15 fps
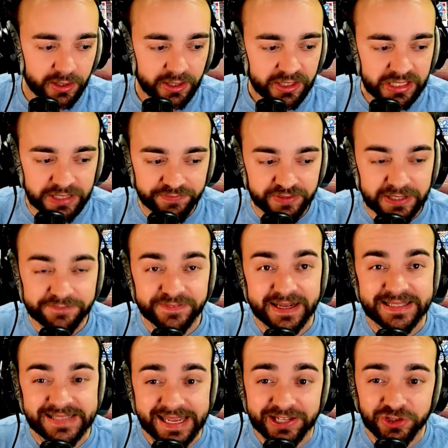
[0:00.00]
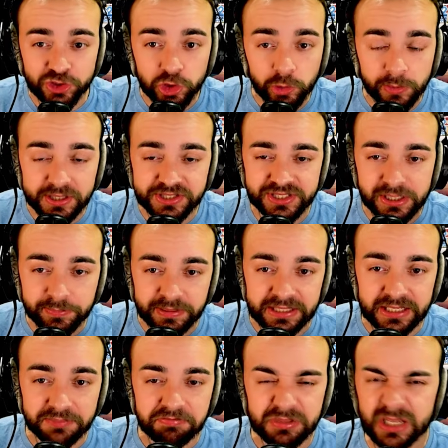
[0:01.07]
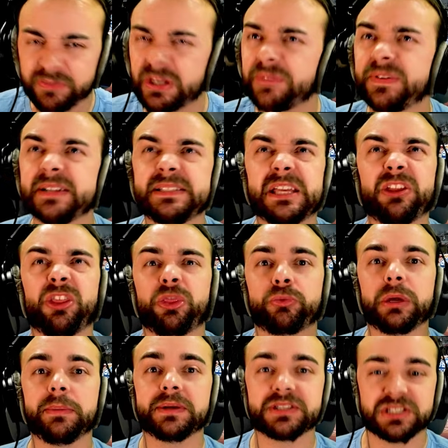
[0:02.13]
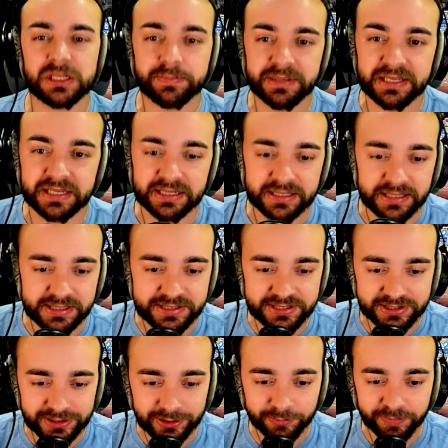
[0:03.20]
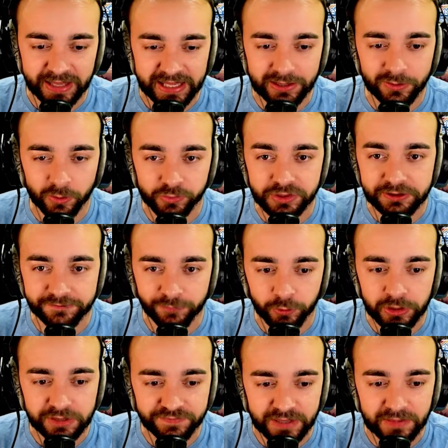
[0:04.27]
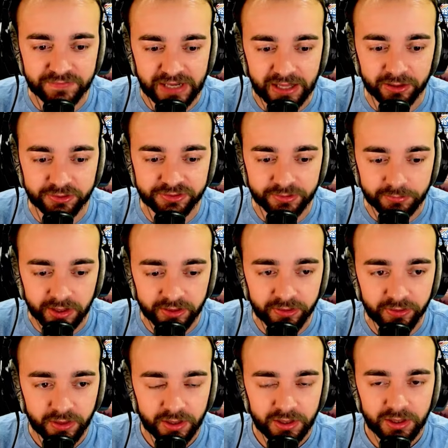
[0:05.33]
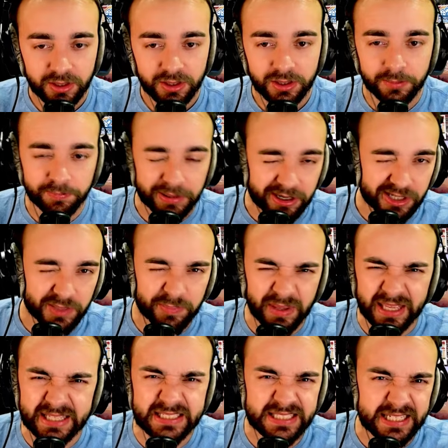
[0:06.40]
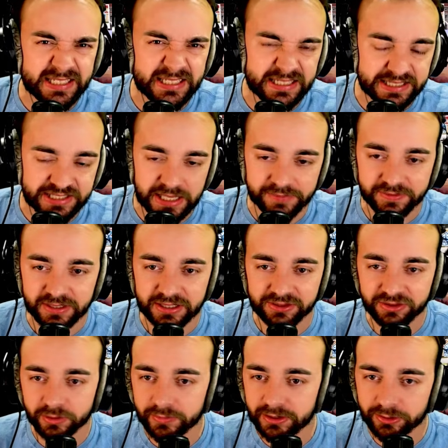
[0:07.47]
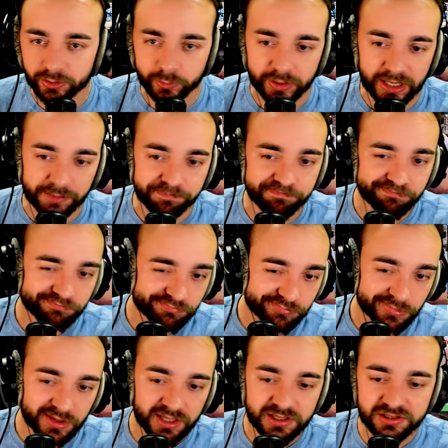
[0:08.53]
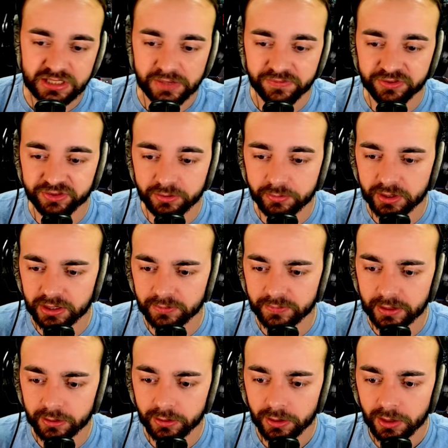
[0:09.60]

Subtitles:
Even if I take 2 months to beat it, even if I take 3 months to beat it, it's still paying only $45 a month compared to paying $60, $70. So either way, saving some money there.